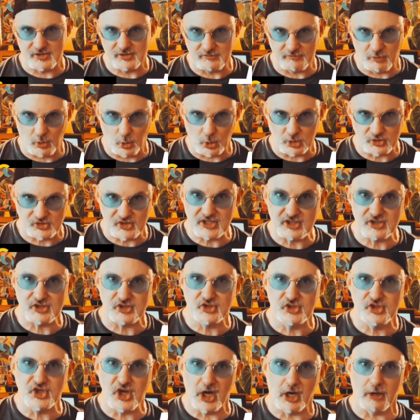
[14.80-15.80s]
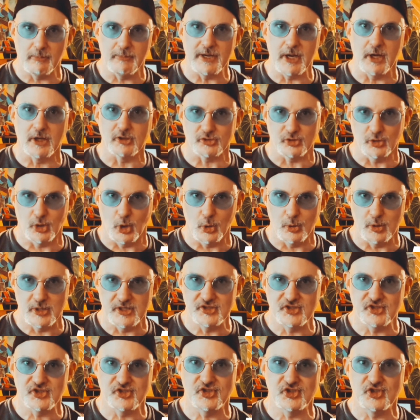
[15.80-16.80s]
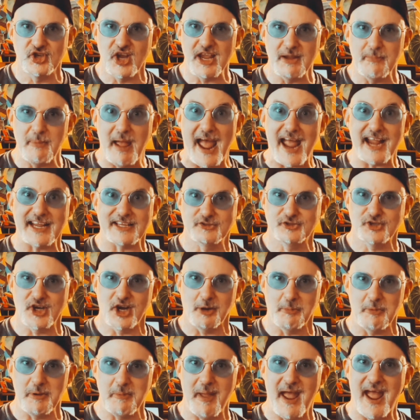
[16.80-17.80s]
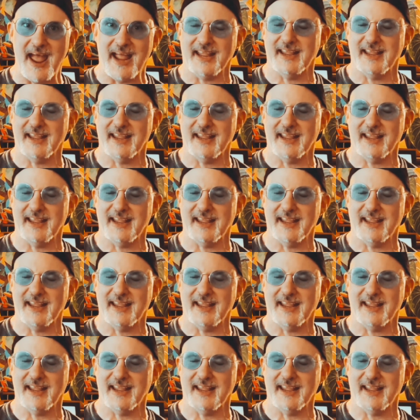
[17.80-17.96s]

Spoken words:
Of course, that's Jeremy, also known as J Mac, Jeremy Mac.